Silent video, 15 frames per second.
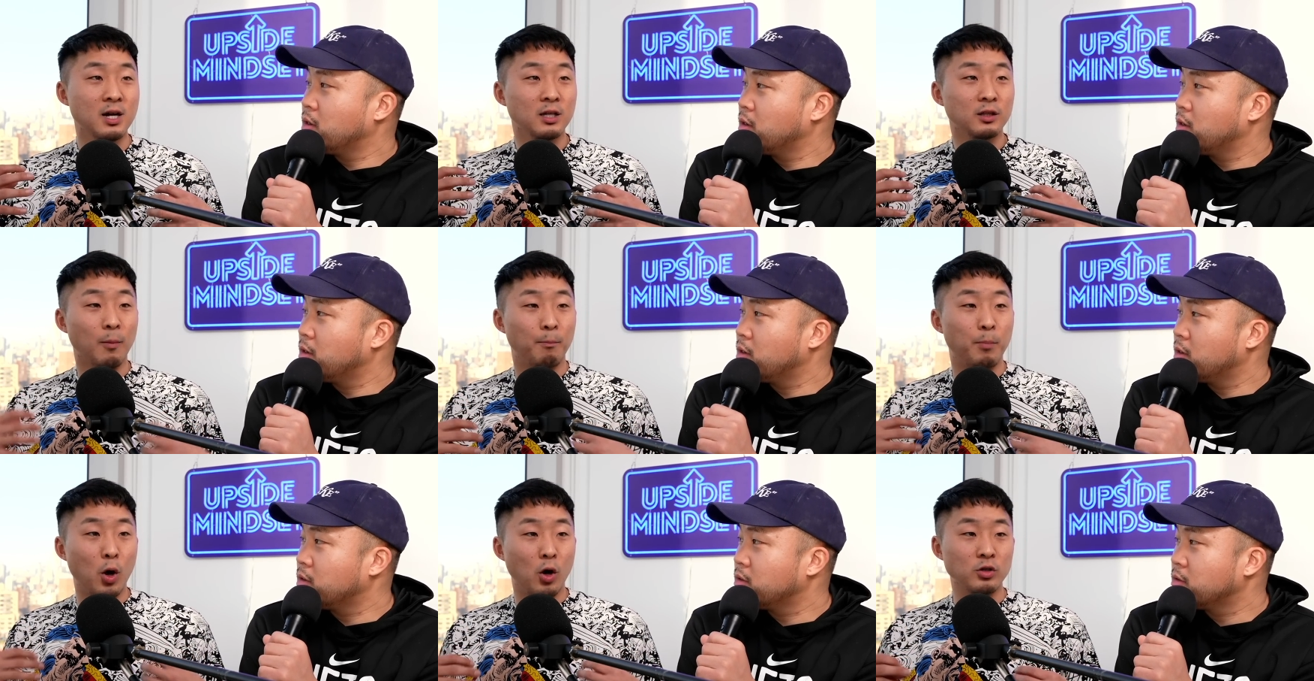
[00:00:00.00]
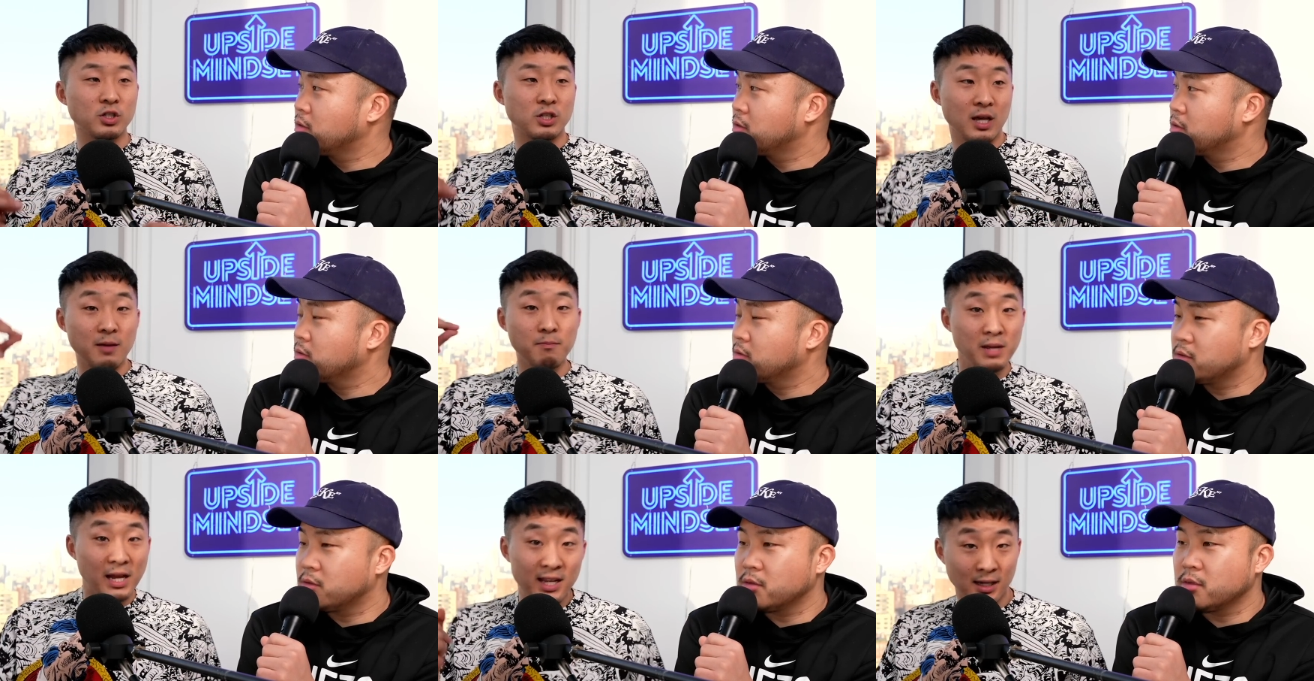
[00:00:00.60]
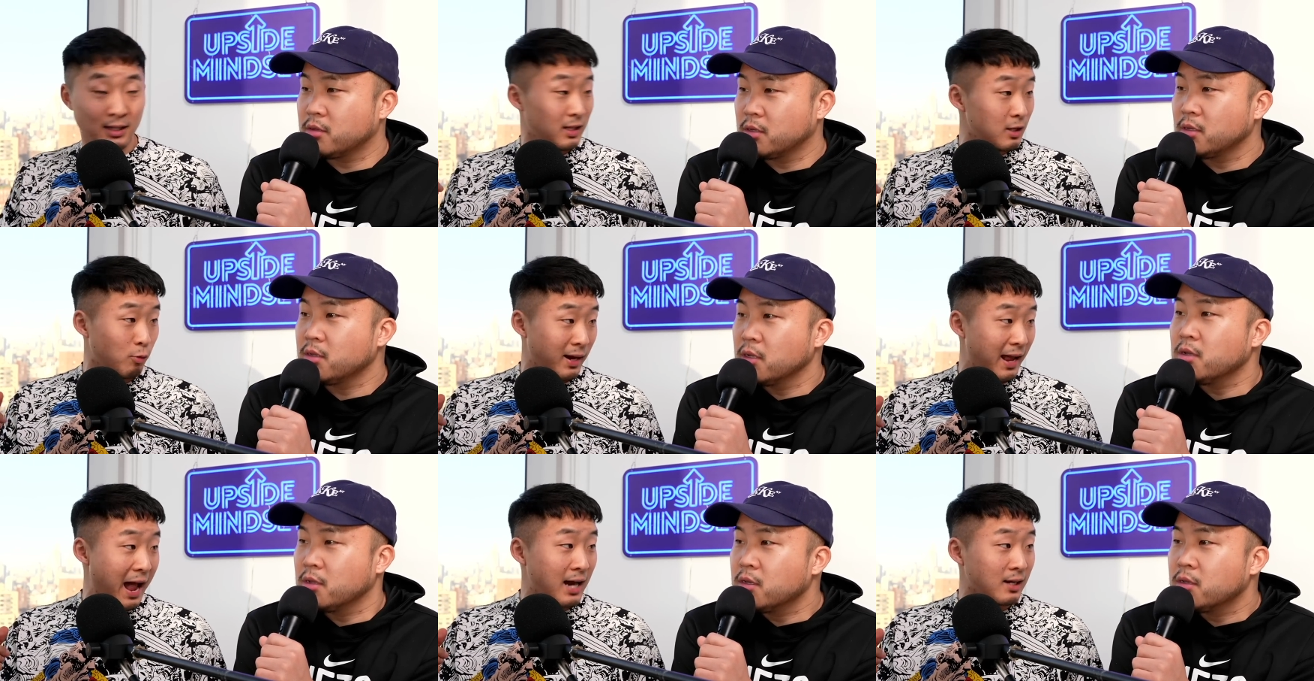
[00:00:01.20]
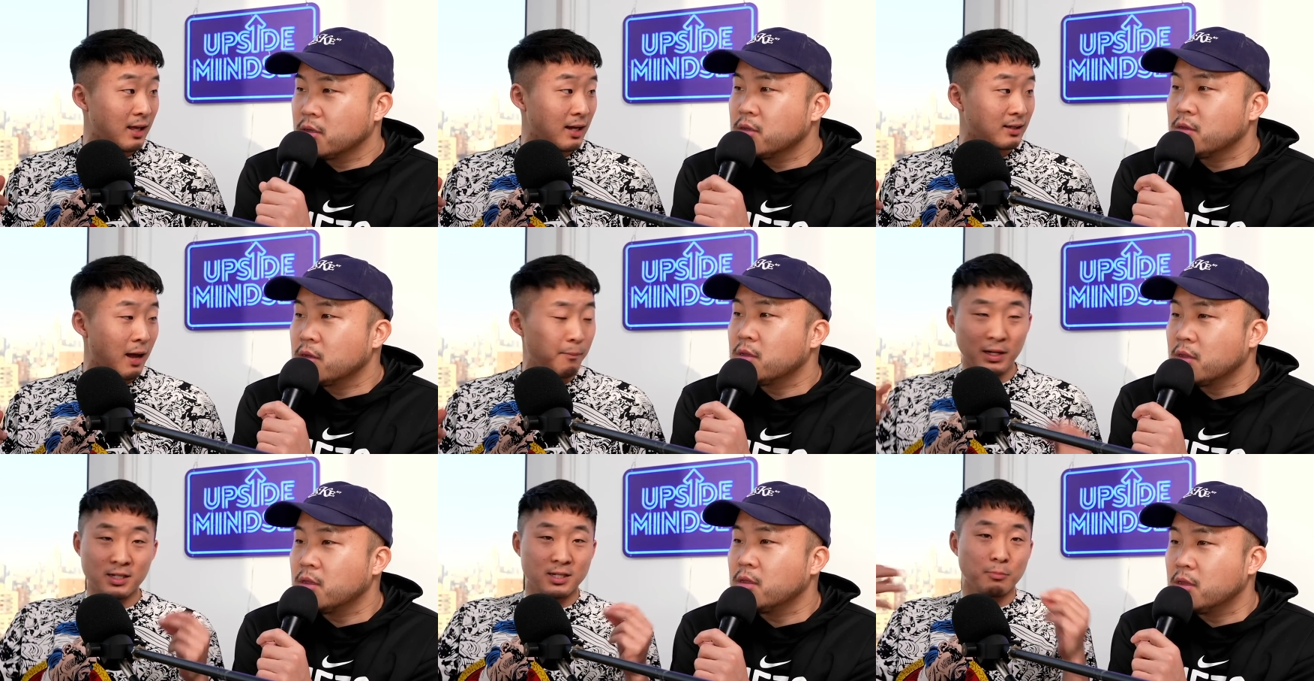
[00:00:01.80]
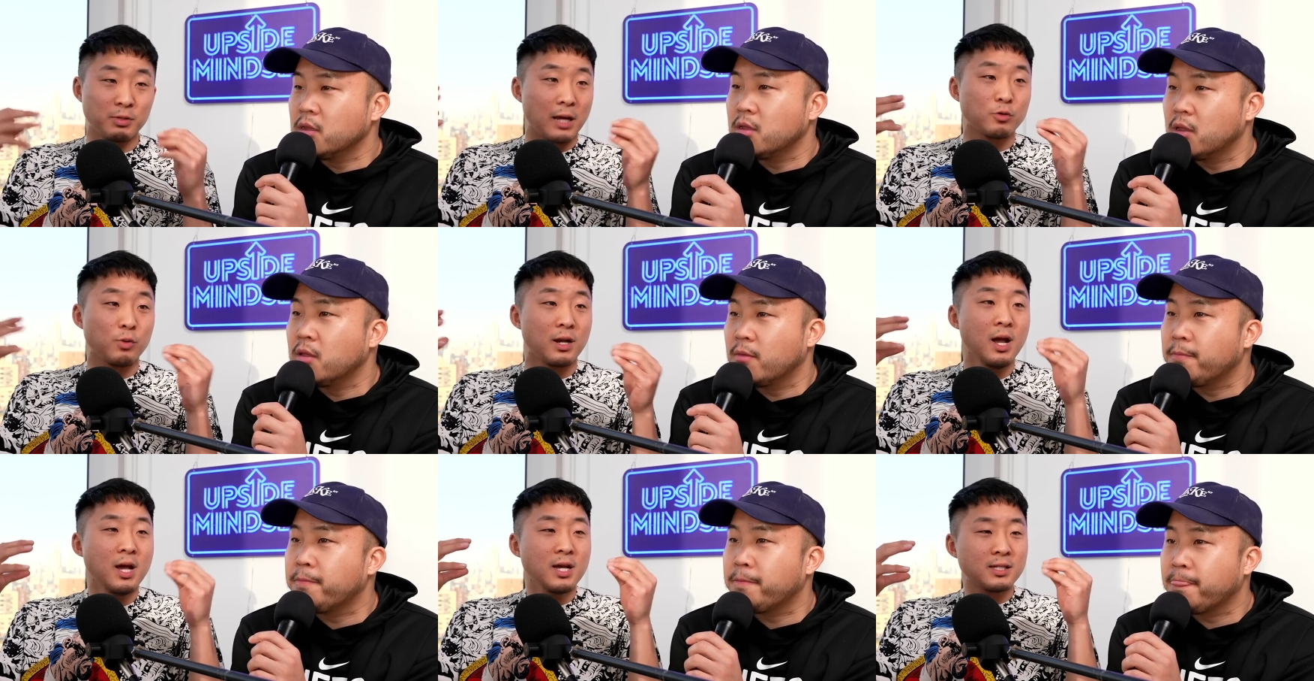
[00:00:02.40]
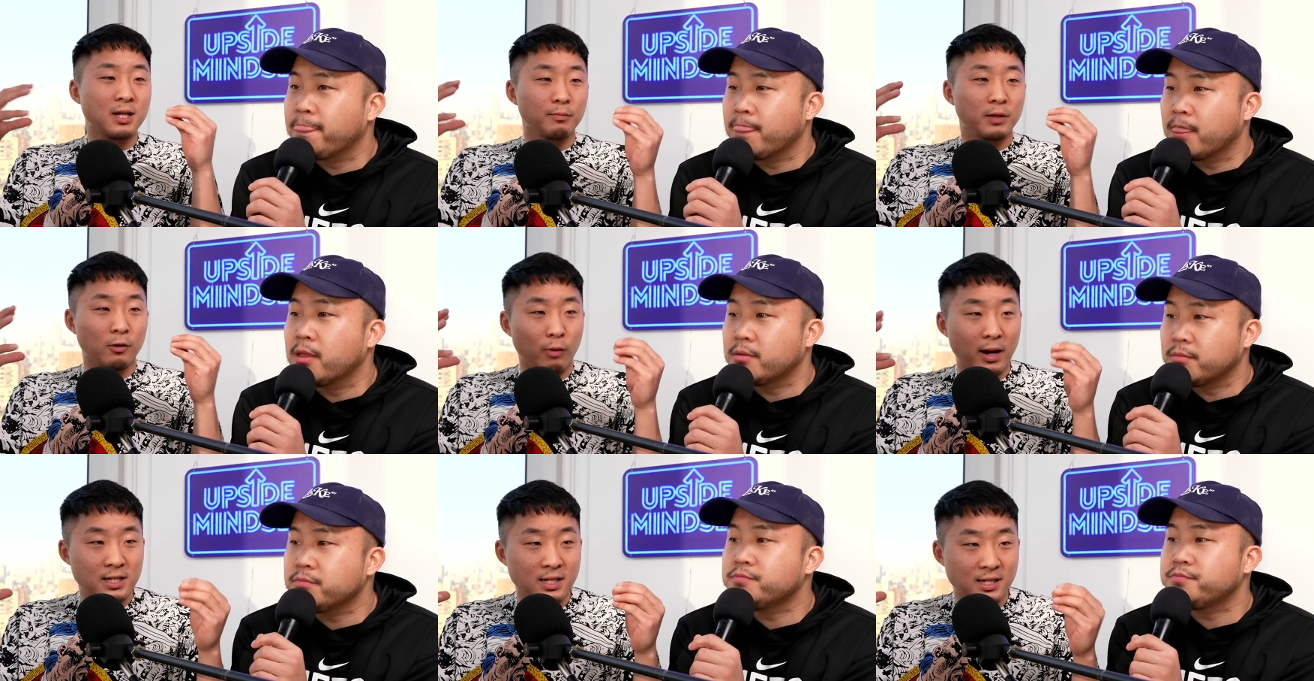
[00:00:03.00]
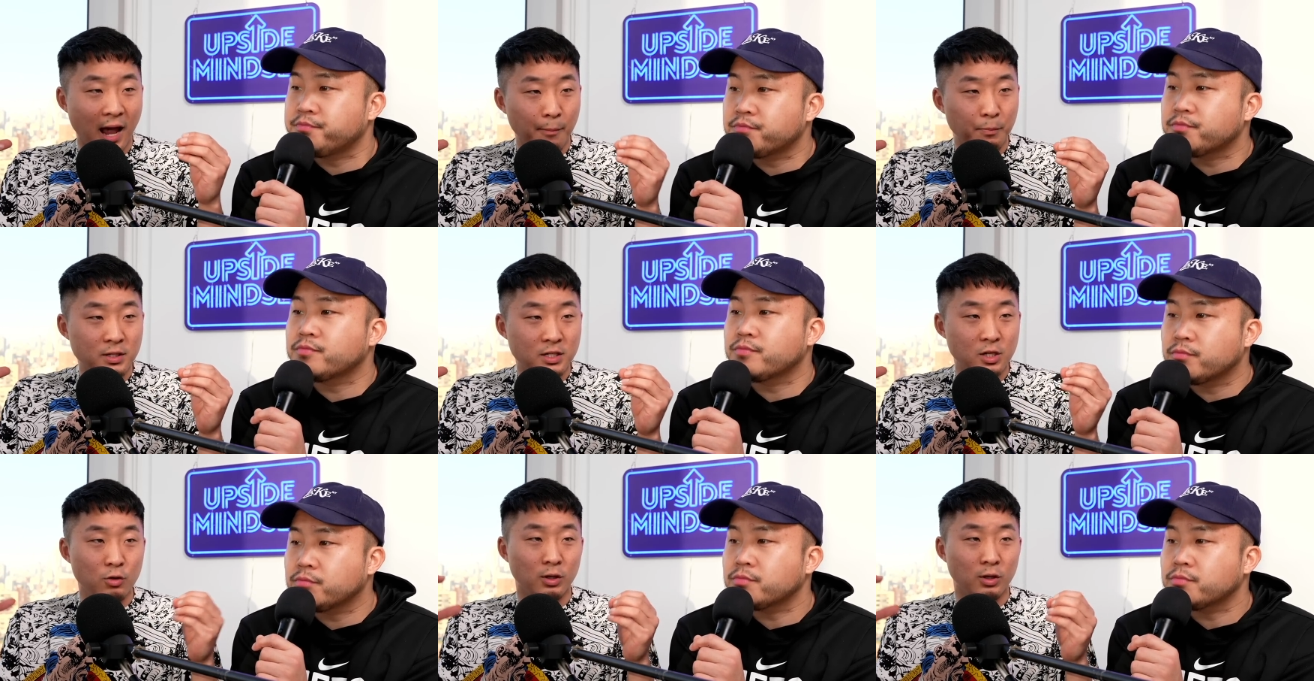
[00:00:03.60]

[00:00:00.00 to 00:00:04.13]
Speaker 1: the balls to immediately react like that because sometimes when something racist happens to you,